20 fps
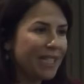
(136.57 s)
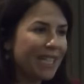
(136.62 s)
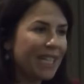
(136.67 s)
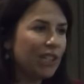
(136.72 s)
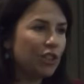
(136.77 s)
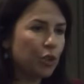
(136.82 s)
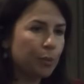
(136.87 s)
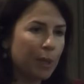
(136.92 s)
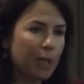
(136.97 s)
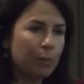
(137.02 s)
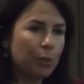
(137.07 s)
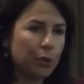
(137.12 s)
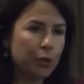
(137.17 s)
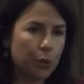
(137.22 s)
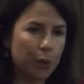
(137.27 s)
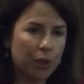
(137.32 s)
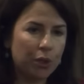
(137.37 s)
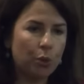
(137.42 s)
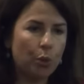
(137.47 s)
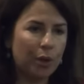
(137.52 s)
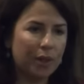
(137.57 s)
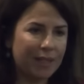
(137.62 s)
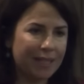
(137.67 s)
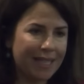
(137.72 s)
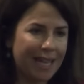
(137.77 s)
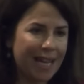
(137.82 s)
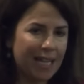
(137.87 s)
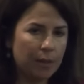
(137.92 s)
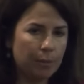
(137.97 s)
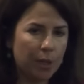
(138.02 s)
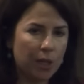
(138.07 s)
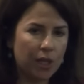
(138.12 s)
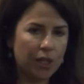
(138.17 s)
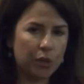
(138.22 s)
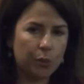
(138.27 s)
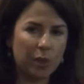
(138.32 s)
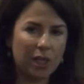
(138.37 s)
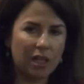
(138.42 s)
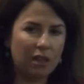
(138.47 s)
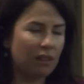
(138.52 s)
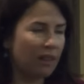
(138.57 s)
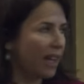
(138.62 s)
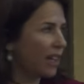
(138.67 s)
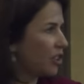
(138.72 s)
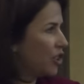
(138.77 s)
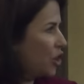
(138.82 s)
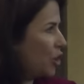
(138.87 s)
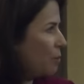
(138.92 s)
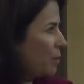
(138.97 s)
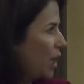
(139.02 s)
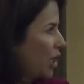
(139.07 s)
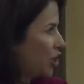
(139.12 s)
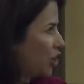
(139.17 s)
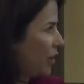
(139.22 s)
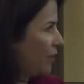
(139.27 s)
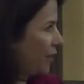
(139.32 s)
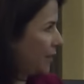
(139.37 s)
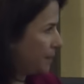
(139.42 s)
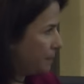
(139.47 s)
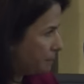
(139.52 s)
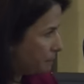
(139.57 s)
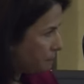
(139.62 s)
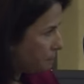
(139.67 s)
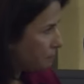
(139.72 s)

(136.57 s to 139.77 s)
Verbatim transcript: teach people to ignore the data because we collect too much of it.